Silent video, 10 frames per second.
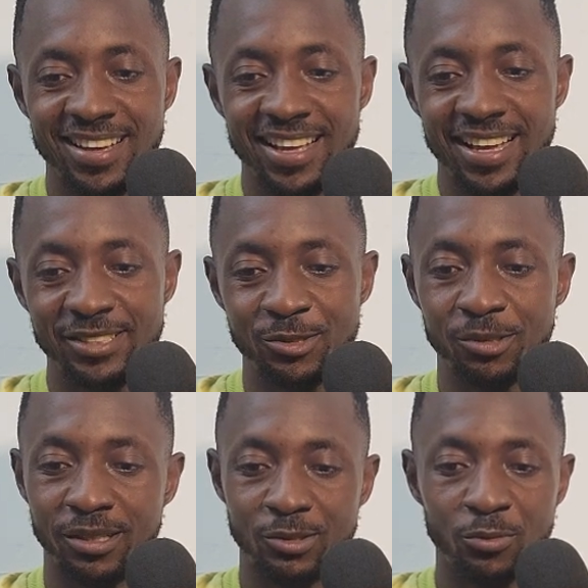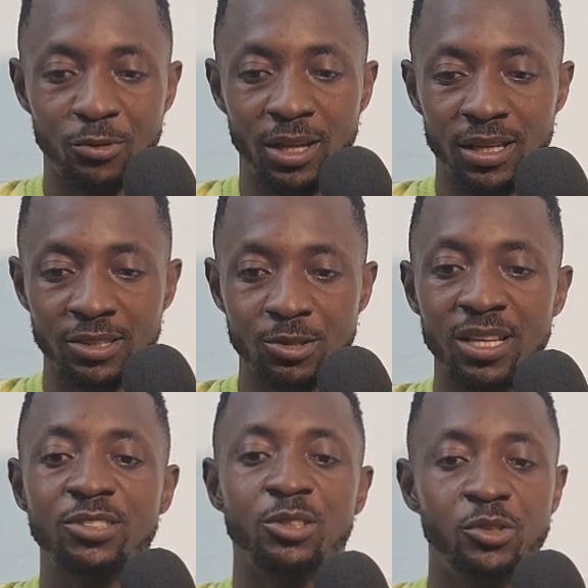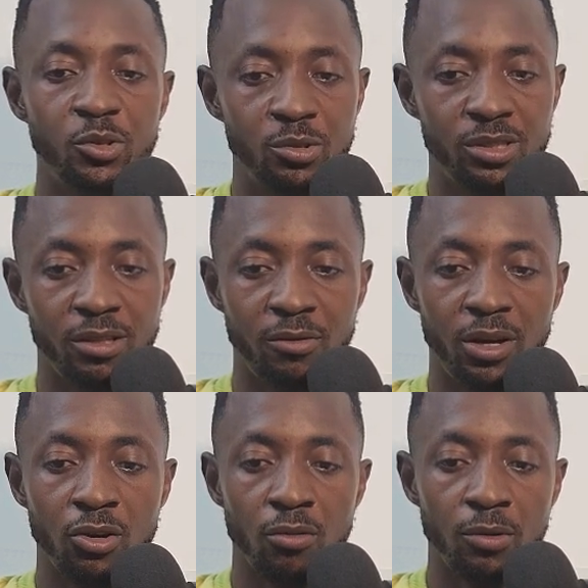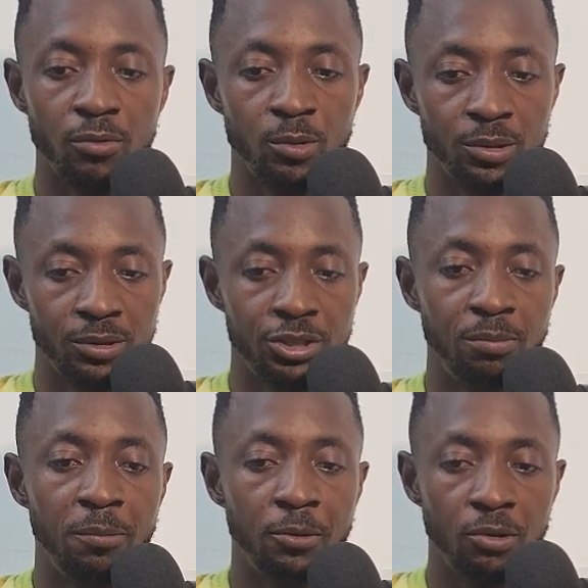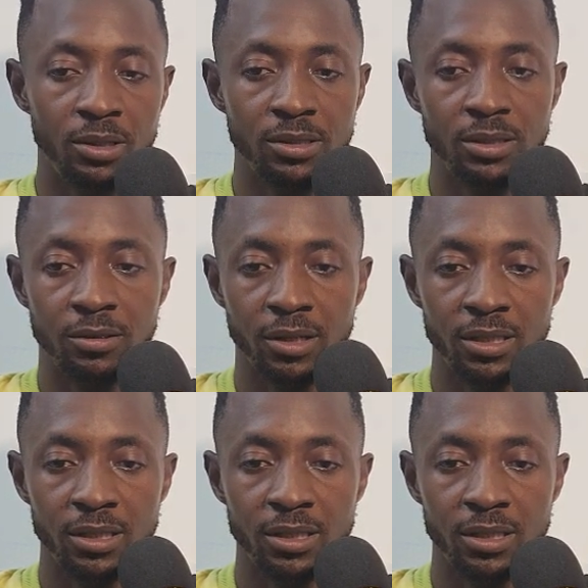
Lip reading: And so on and so forth like that. So let's just use a very common one, GBP USD